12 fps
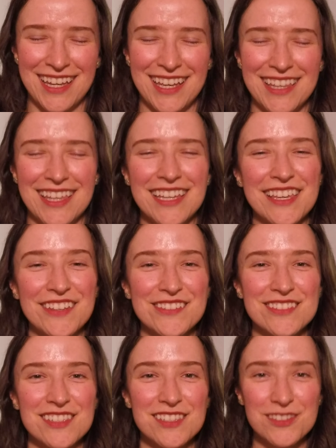Thank you
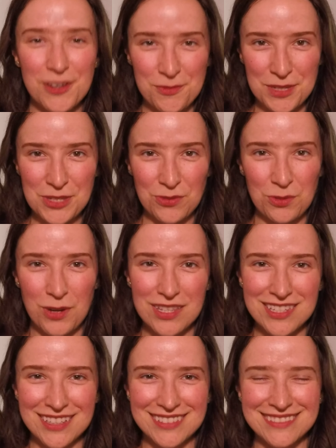so much for
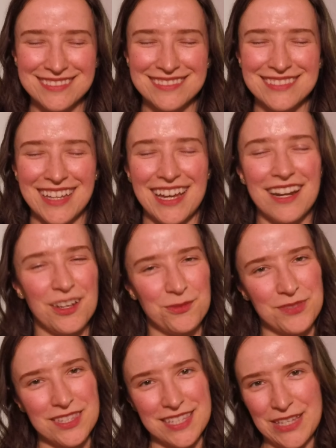watching, and I hope
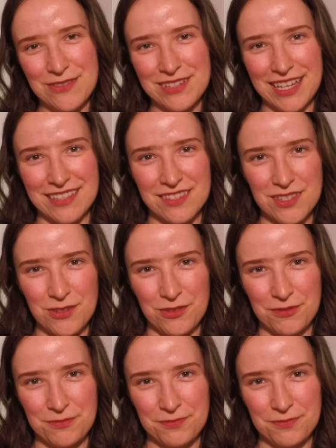to see you again soon.